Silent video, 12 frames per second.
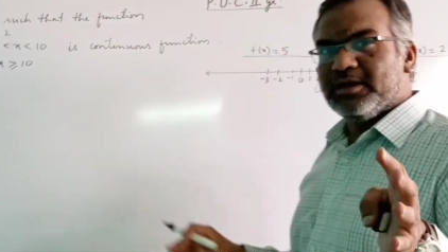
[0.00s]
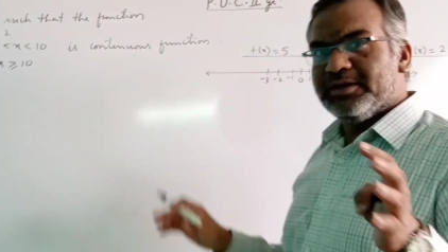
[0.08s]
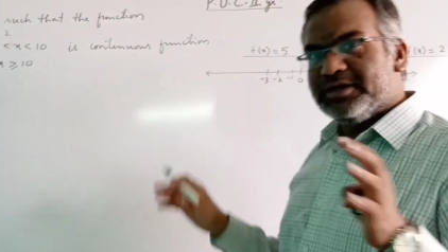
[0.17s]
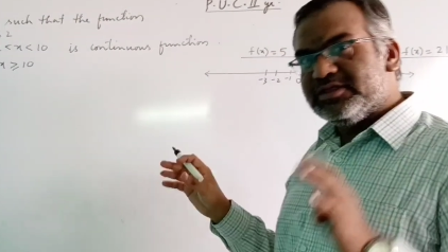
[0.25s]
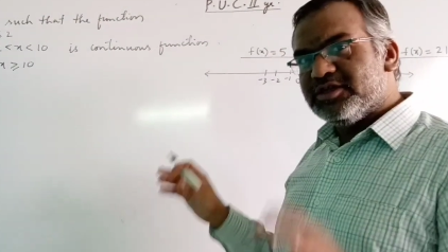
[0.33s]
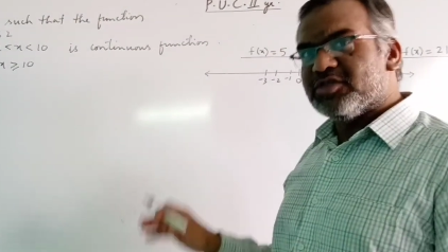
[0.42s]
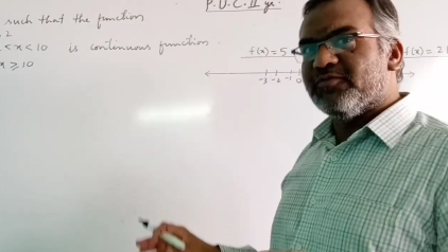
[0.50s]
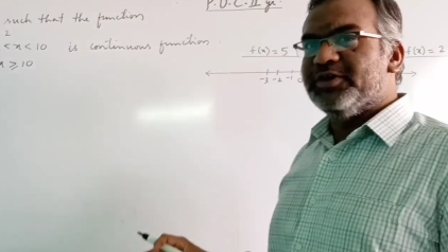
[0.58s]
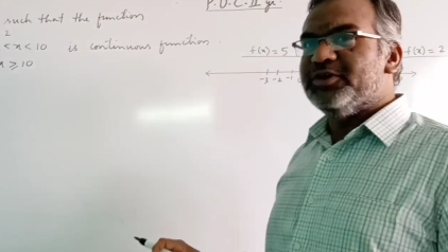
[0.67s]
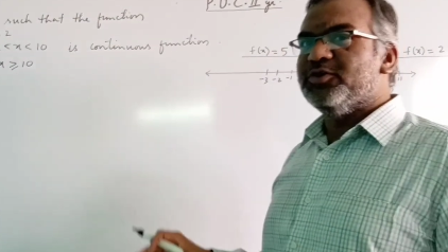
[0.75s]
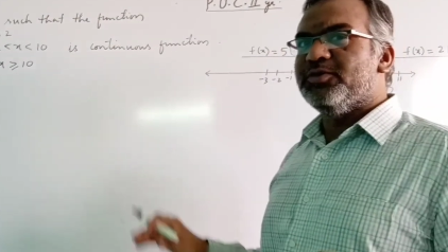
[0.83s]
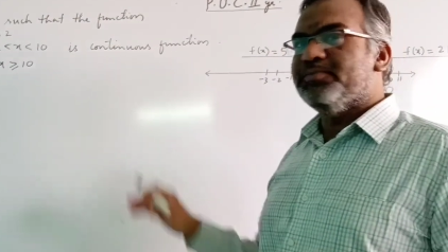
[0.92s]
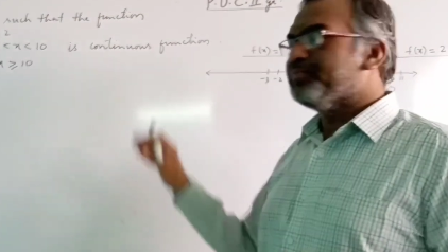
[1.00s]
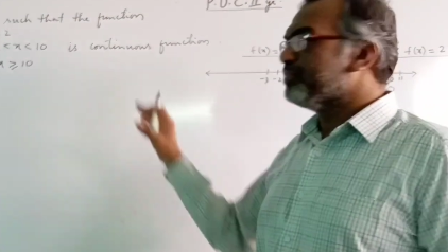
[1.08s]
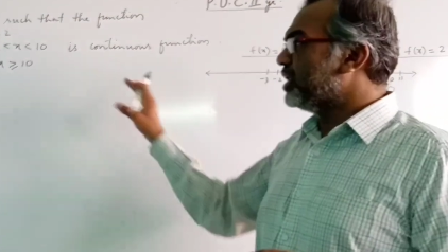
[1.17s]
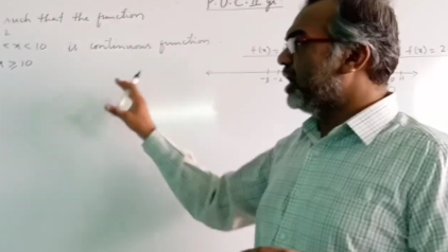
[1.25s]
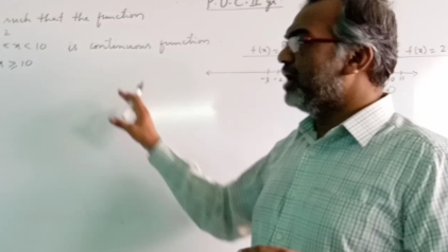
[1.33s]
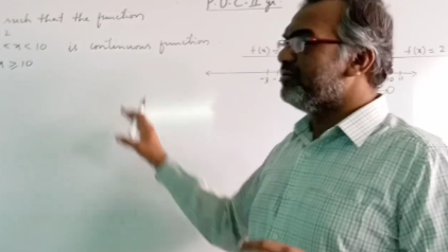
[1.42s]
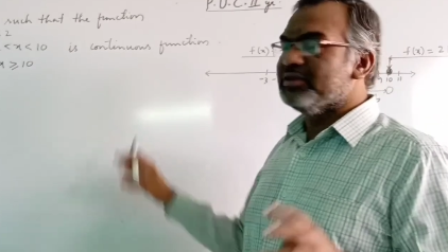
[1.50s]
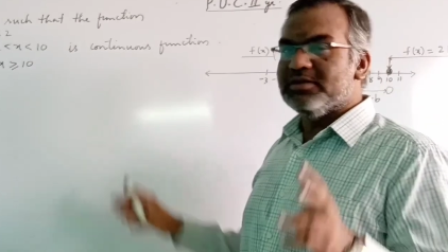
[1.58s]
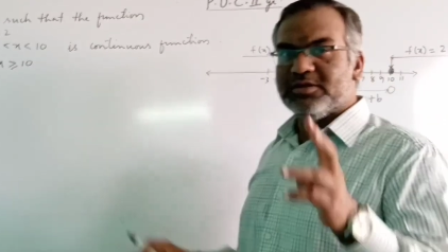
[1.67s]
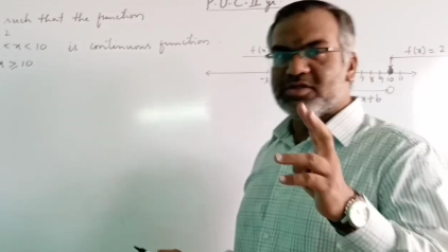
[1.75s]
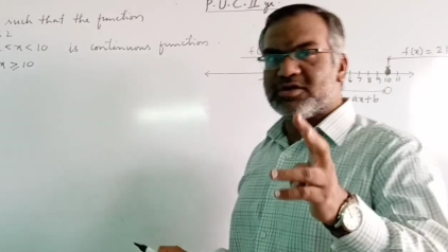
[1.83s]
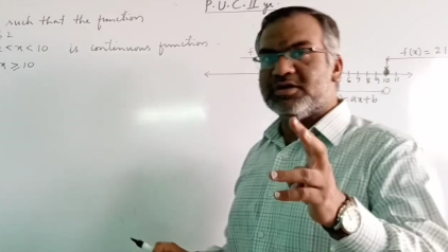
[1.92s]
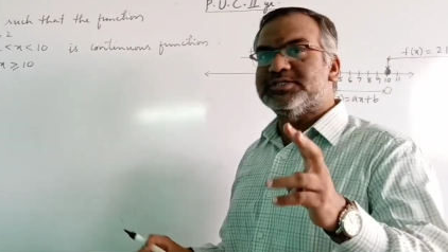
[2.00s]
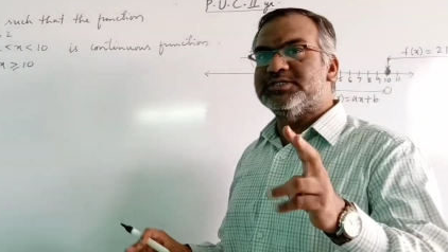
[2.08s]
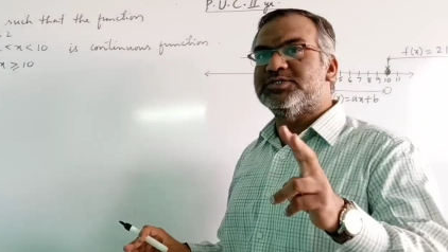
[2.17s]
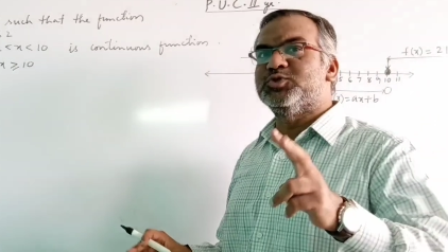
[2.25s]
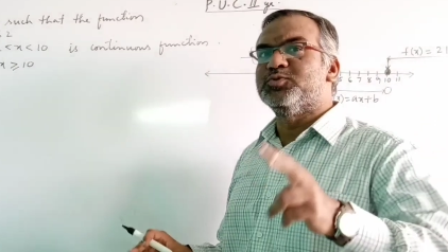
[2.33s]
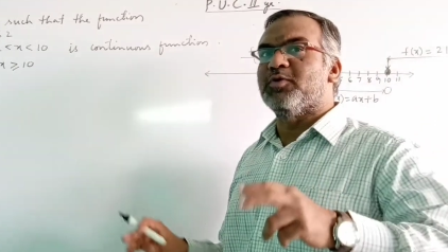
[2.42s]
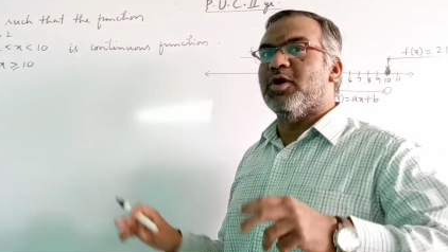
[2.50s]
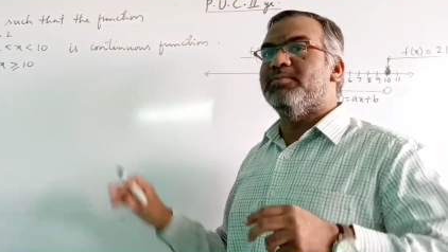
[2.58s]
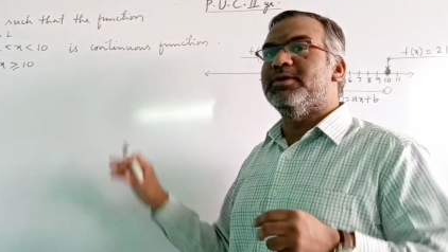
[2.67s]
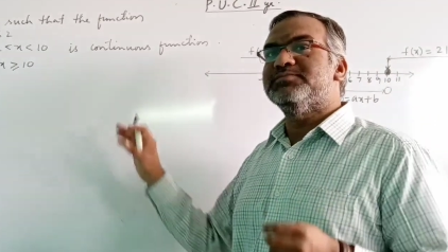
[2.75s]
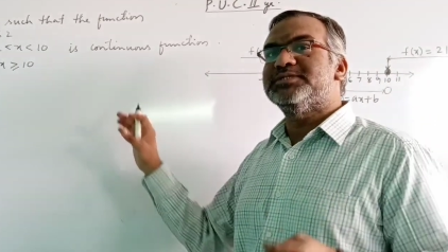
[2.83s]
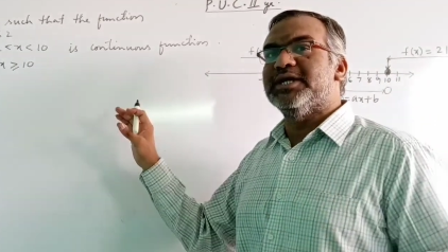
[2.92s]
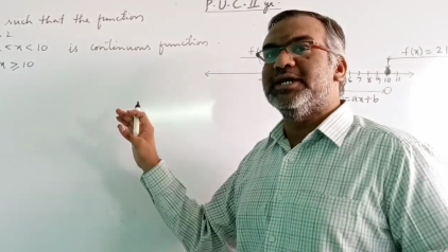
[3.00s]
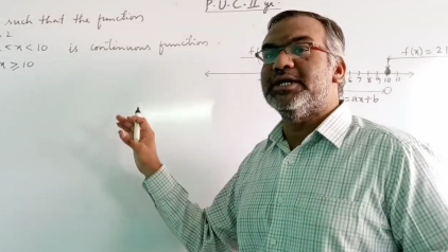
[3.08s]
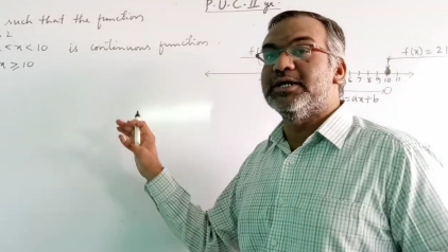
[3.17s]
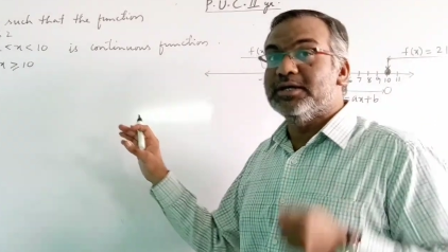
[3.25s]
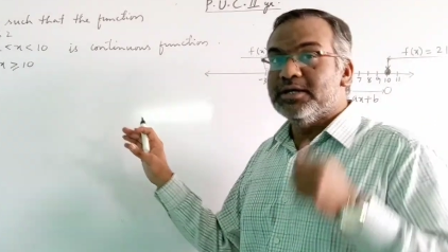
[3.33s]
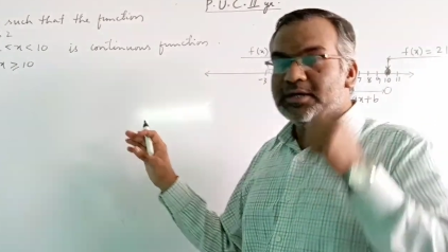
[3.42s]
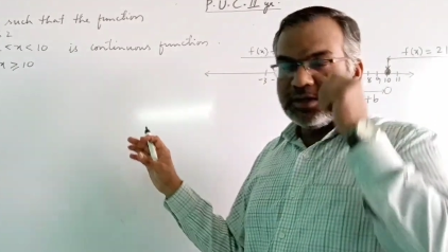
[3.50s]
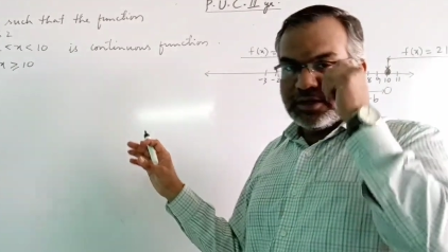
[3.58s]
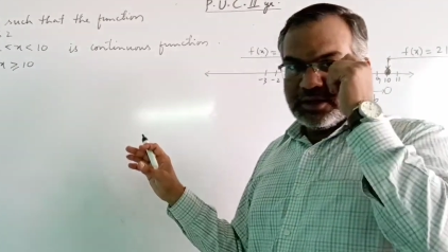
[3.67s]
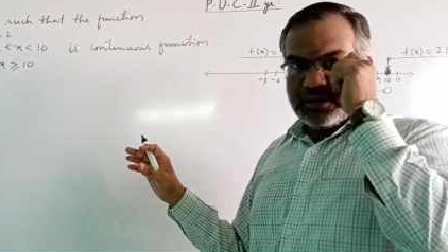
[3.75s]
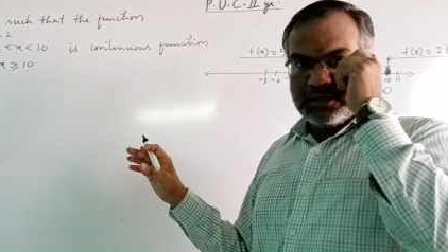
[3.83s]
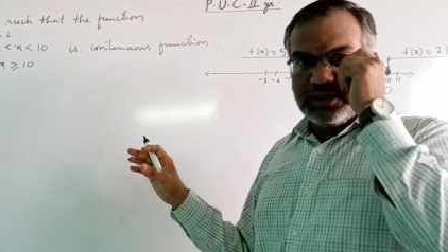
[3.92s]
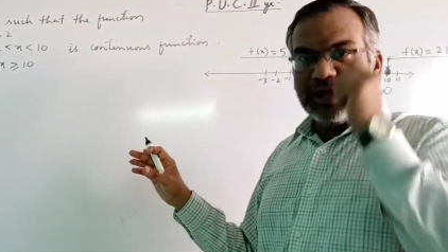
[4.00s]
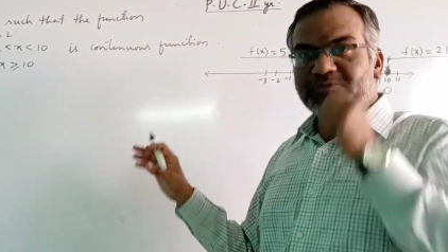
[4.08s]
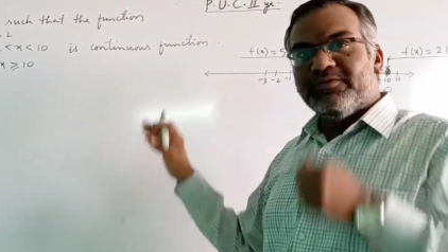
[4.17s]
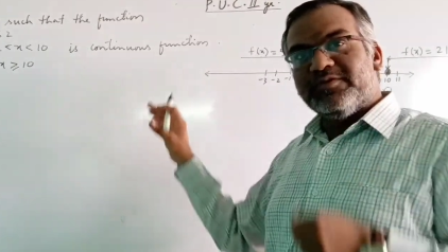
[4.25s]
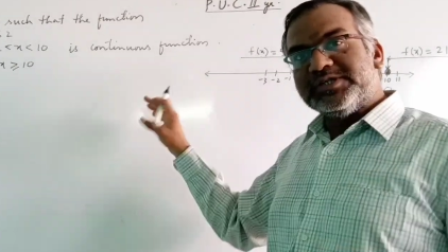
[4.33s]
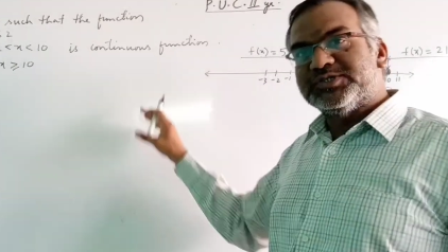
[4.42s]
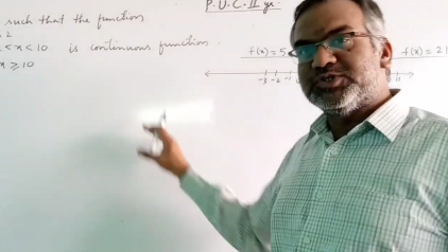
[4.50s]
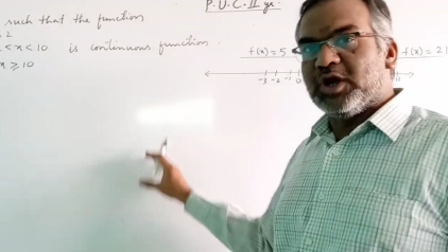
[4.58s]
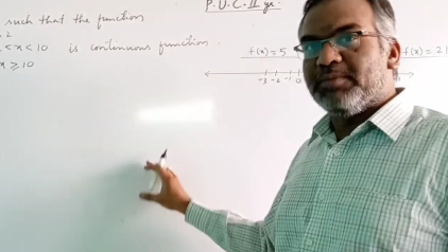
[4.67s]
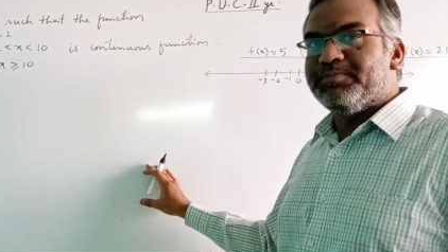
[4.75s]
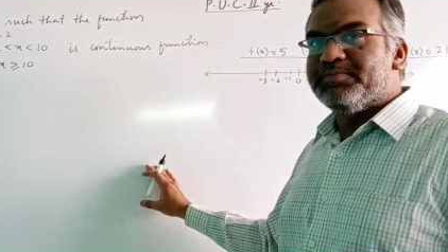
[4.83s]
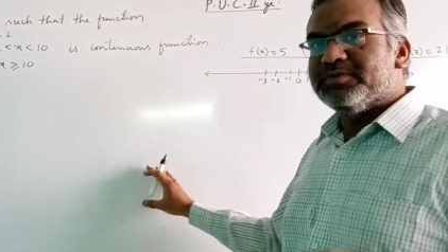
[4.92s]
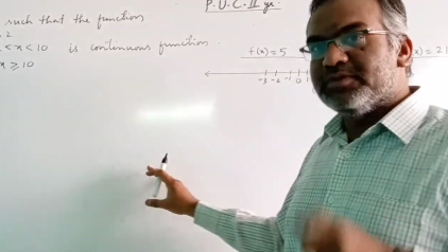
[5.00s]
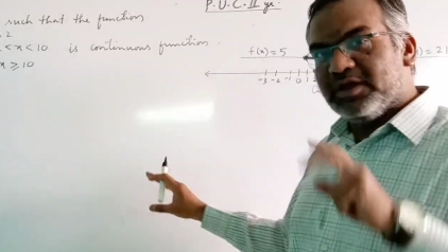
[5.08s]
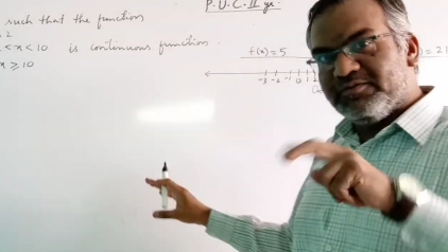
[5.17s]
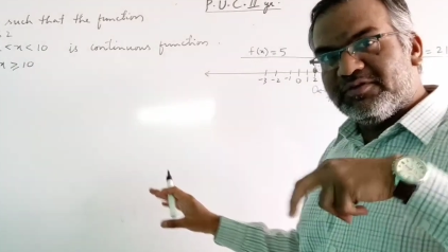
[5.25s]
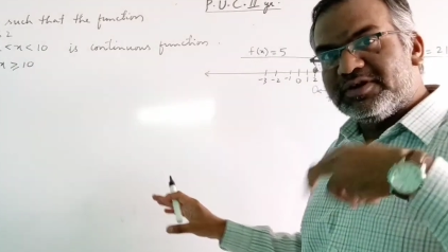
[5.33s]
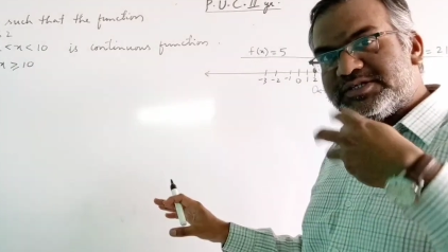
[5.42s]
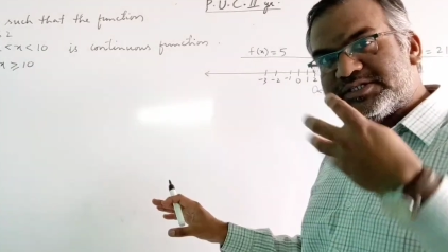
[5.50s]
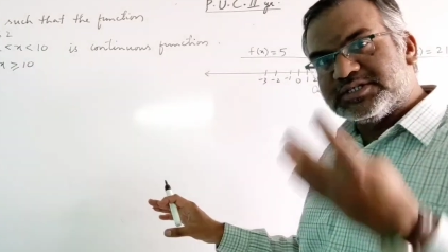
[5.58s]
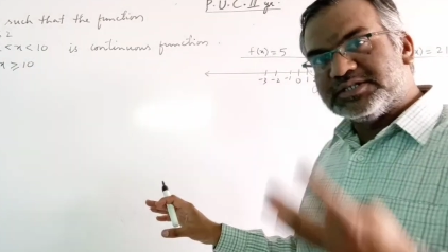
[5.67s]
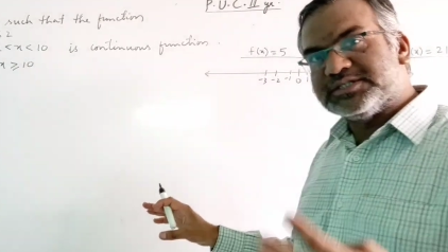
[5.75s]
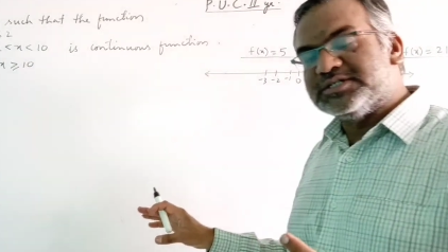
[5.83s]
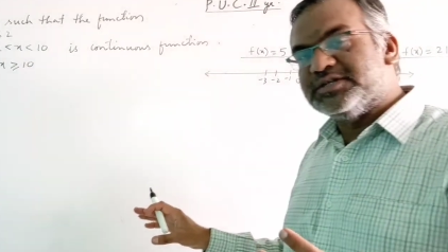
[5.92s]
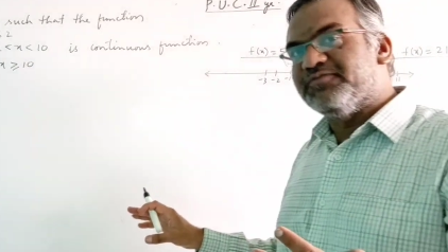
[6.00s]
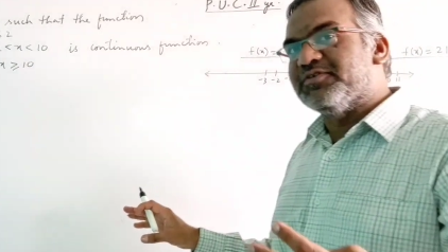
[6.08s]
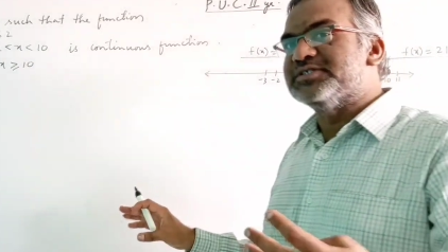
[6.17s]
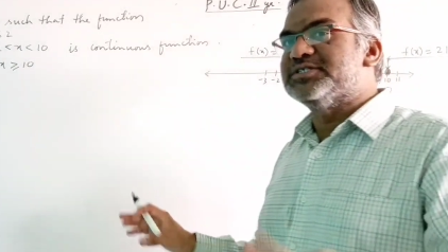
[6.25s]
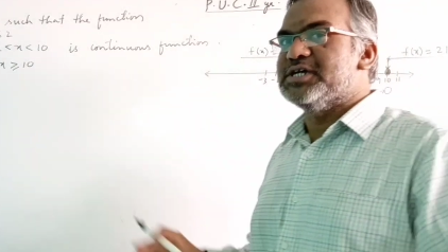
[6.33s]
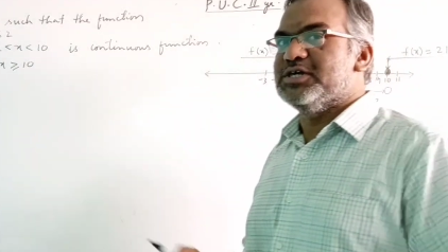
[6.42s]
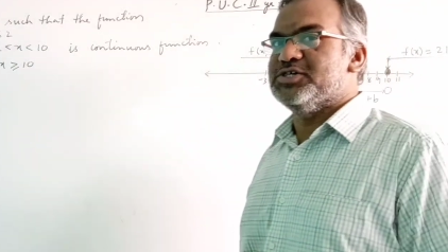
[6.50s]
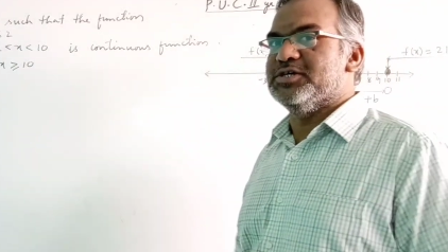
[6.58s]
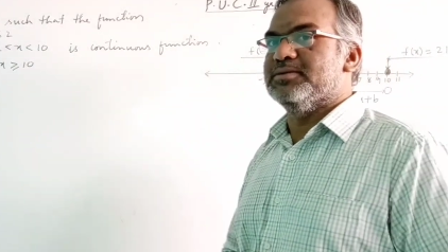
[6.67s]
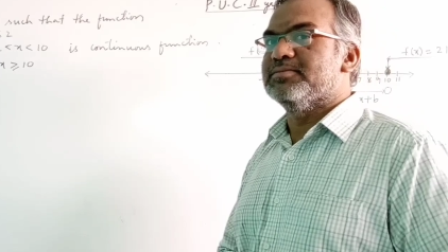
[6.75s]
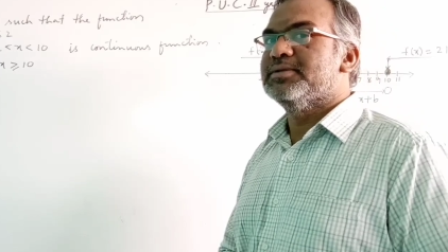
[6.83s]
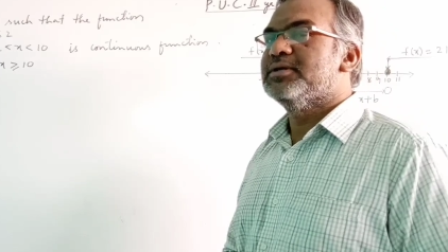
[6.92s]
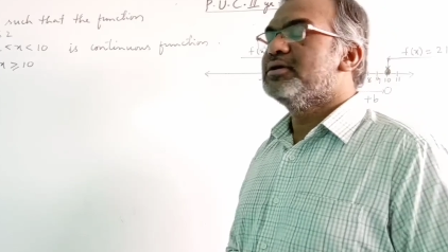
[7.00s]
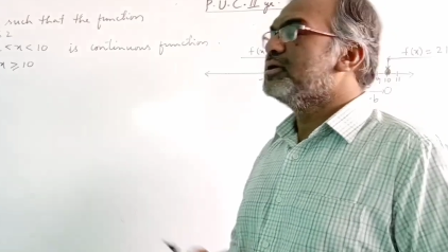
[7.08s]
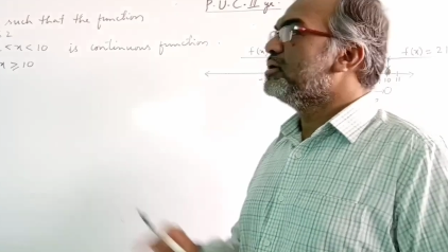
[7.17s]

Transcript: in this video I will discuss two problems and then we will stop, then we will discuss differentiation.